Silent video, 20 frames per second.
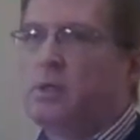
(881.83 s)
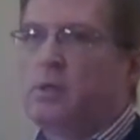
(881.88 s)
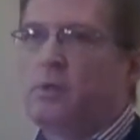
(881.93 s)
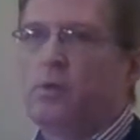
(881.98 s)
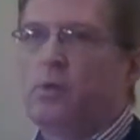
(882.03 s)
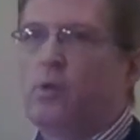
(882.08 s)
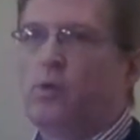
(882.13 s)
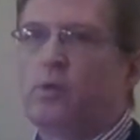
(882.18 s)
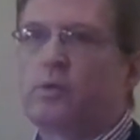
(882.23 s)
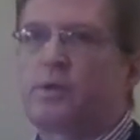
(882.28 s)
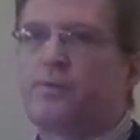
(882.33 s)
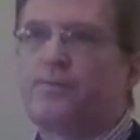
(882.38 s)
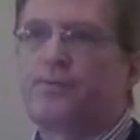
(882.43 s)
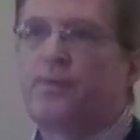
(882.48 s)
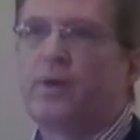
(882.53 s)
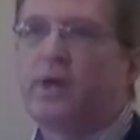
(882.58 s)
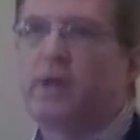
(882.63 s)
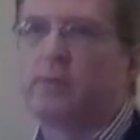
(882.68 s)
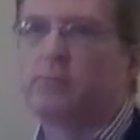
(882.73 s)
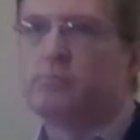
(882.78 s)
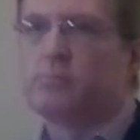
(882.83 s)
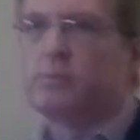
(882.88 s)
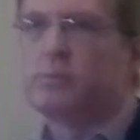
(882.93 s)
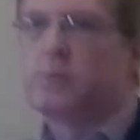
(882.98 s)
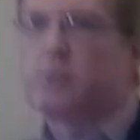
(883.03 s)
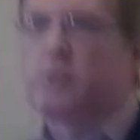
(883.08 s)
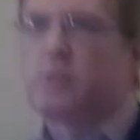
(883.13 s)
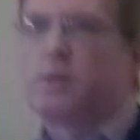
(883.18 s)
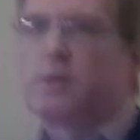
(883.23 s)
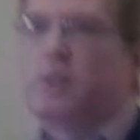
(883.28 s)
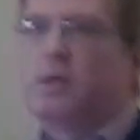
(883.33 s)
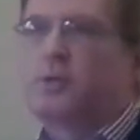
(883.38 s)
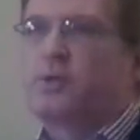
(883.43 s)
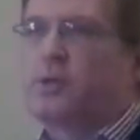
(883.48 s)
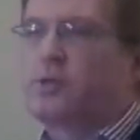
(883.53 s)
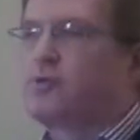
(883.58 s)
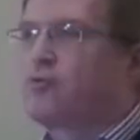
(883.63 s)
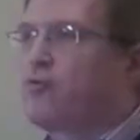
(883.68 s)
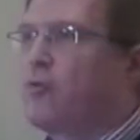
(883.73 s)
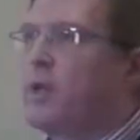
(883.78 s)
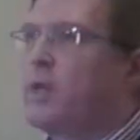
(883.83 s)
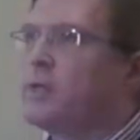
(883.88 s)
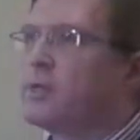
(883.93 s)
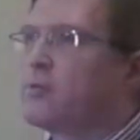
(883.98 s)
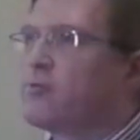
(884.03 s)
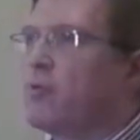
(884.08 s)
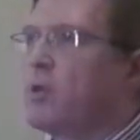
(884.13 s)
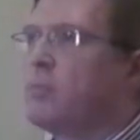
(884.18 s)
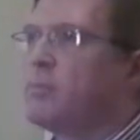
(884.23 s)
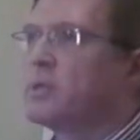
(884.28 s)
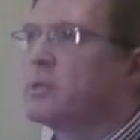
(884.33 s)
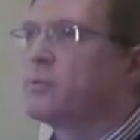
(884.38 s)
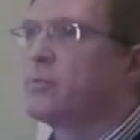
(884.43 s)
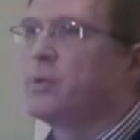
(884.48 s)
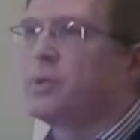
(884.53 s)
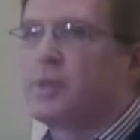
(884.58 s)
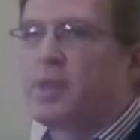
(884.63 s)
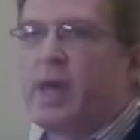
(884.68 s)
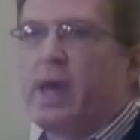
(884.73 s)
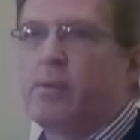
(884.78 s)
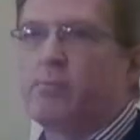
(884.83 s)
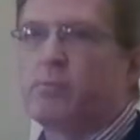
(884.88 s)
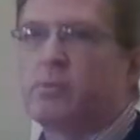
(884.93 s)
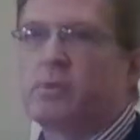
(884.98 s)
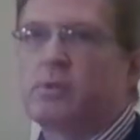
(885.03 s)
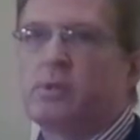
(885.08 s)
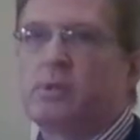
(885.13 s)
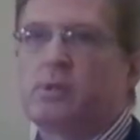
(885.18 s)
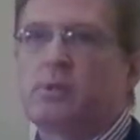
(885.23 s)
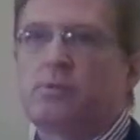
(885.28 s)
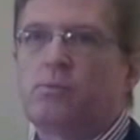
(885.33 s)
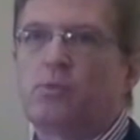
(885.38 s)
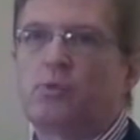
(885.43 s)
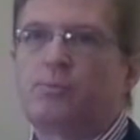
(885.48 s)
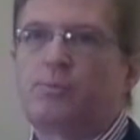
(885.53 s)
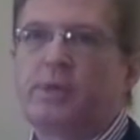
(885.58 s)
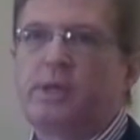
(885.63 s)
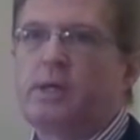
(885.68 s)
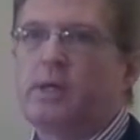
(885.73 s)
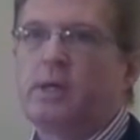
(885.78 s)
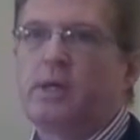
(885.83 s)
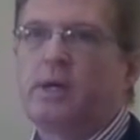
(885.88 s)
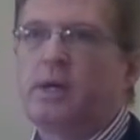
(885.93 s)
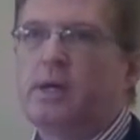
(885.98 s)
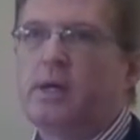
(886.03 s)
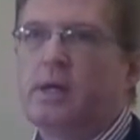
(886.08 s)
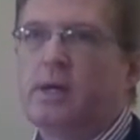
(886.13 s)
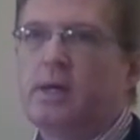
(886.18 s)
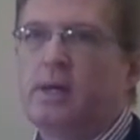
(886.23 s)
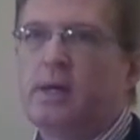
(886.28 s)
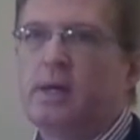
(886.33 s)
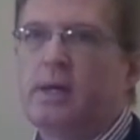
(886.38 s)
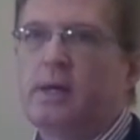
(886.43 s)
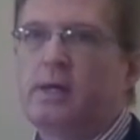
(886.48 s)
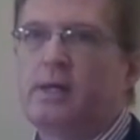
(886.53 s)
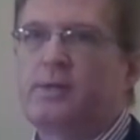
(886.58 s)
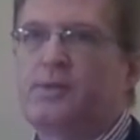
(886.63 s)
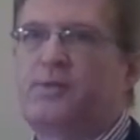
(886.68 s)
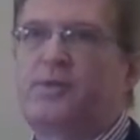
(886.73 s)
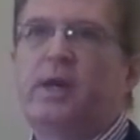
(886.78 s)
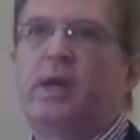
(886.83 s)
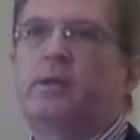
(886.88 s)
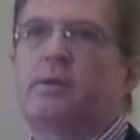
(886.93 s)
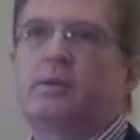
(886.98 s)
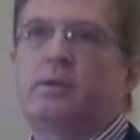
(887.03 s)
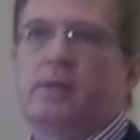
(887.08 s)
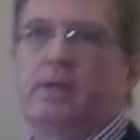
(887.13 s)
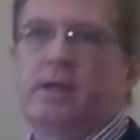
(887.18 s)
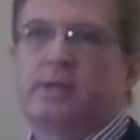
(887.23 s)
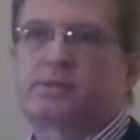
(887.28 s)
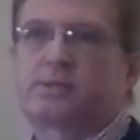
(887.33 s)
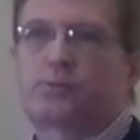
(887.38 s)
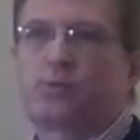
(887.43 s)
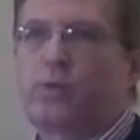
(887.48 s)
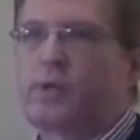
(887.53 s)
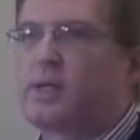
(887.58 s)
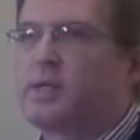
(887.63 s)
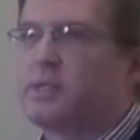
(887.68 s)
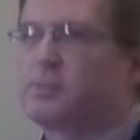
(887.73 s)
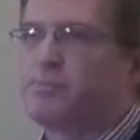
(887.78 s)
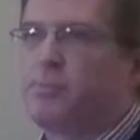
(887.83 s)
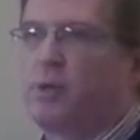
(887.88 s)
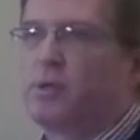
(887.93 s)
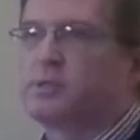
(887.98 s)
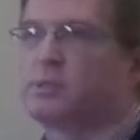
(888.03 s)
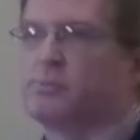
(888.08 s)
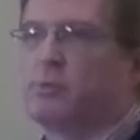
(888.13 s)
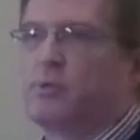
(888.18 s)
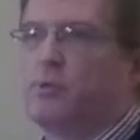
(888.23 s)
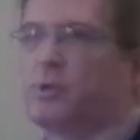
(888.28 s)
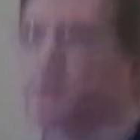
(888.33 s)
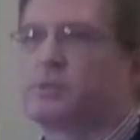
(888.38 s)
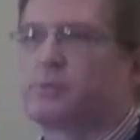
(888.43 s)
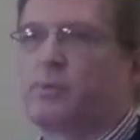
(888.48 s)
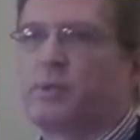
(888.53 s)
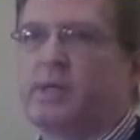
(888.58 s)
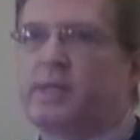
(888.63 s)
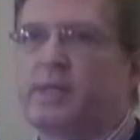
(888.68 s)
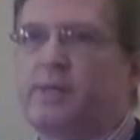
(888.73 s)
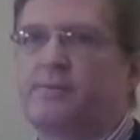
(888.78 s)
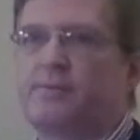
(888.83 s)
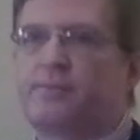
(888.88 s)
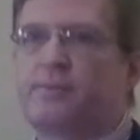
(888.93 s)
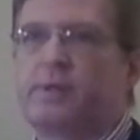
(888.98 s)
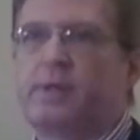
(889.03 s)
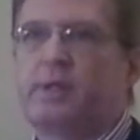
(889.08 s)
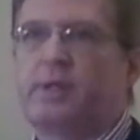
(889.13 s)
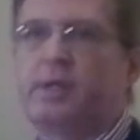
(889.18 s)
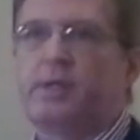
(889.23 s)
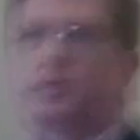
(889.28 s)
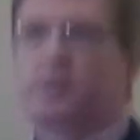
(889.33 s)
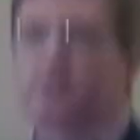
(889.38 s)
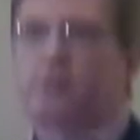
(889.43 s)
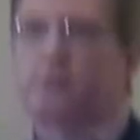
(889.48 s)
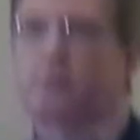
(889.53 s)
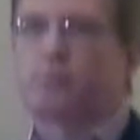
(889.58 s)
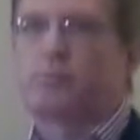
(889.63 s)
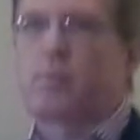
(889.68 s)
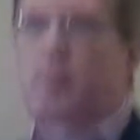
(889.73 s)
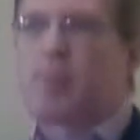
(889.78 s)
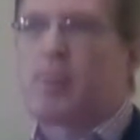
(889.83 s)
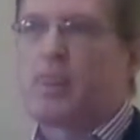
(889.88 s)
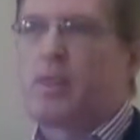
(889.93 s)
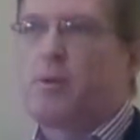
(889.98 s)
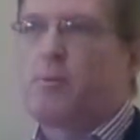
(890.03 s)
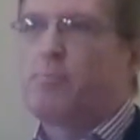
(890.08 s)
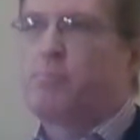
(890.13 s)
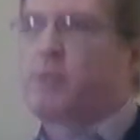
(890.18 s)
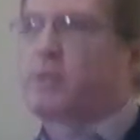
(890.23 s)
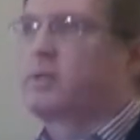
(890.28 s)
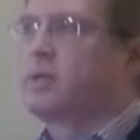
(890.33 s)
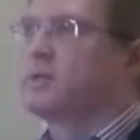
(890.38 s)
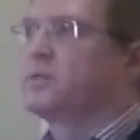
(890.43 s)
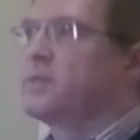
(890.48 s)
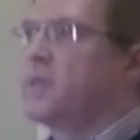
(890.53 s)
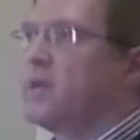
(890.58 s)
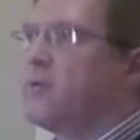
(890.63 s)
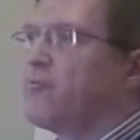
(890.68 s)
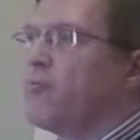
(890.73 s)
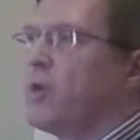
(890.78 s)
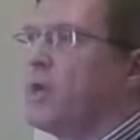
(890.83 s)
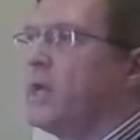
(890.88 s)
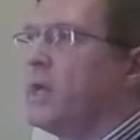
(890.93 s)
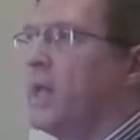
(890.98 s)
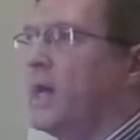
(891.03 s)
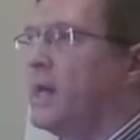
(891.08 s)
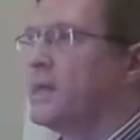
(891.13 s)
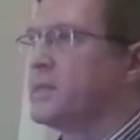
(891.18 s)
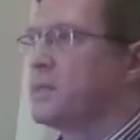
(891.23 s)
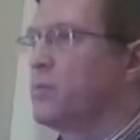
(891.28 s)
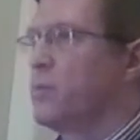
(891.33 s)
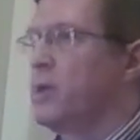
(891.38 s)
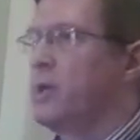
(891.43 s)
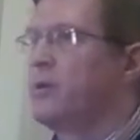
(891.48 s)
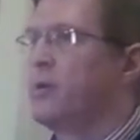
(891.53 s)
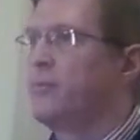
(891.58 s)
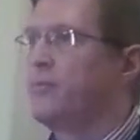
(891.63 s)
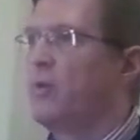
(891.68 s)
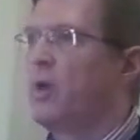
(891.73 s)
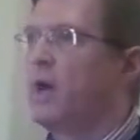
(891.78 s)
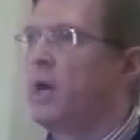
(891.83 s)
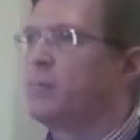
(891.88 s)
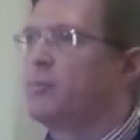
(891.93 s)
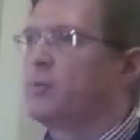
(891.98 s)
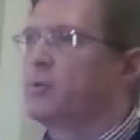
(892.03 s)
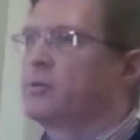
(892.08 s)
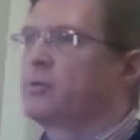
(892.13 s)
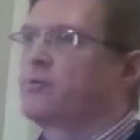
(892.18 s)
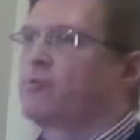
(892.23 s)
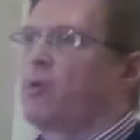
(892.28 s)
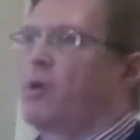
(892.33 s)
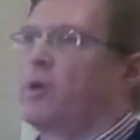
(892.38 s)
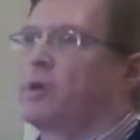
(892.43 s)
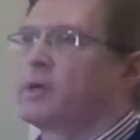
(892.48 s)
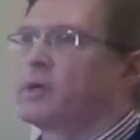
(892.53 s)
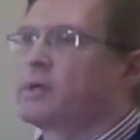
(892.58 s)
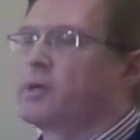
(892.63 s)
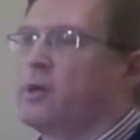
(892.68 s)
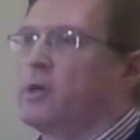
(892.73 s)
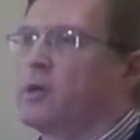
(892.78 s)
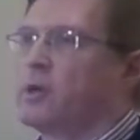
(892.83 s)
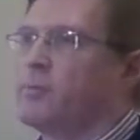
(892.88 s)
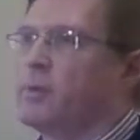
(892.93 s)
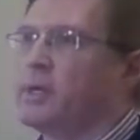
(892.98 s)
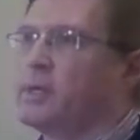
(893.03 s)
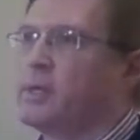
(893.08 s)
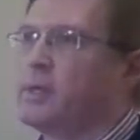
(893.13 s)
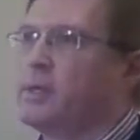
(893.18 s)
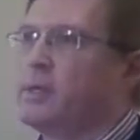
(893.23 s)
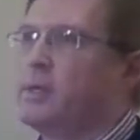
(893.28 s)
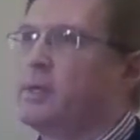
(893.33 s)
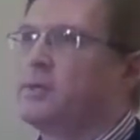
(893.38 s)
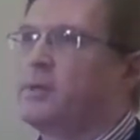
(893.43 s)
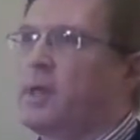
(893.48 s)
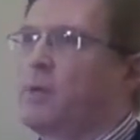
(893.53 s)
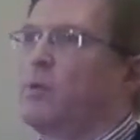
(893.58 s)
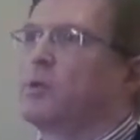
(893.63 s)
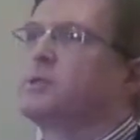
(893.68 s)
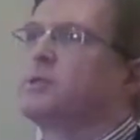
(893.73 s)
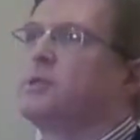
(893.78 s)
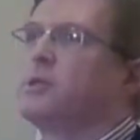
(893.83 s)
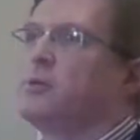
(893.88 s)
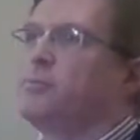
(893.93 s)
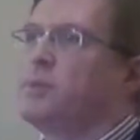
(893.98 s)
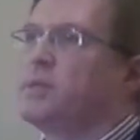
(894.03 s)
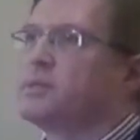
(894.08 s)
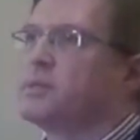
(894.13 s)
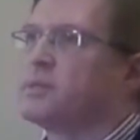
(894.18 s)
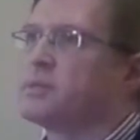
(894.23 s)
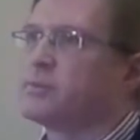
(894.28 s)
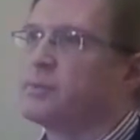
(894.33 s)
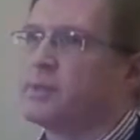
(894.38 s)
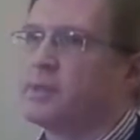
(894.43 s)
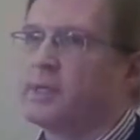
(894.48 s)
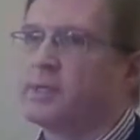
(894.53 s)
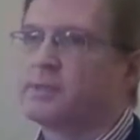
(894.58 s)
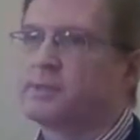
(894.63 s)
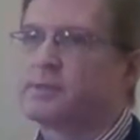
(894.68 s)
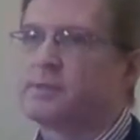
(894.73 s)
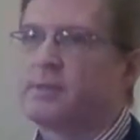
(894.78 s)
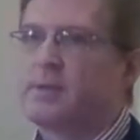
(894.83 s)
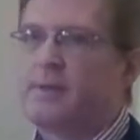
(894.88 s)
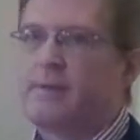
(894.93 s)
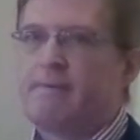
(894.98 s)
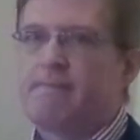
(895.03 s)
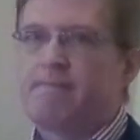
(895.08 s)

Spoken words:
who all confirm that trade agreements with them would be done as quickly as possible once we leave the EU. Because they realise that we are a vibrant, growing economy and they want to do business with us.